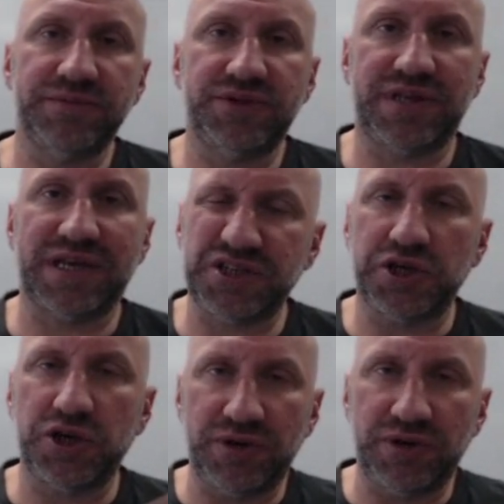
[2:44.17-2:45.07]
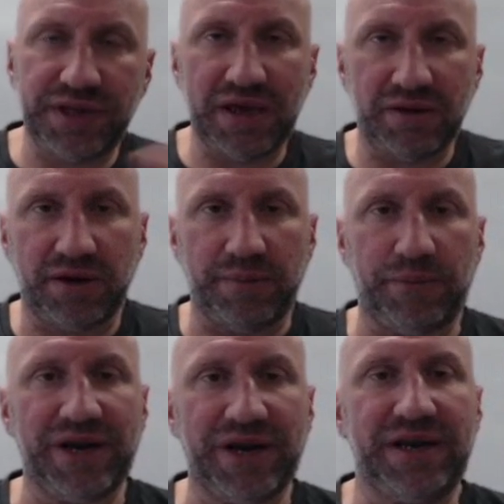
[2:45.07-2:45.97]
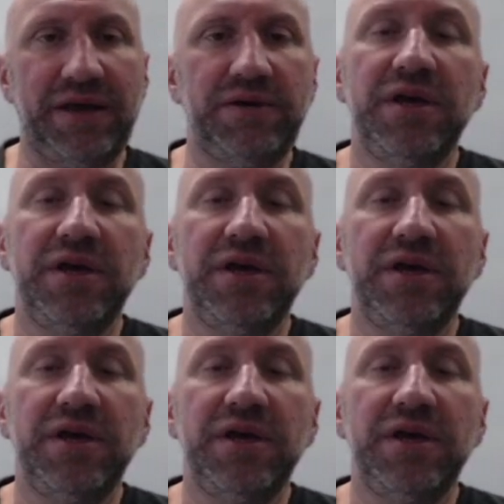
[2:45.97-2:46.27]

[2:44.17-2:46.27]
that's the unit and the outcome breakdown.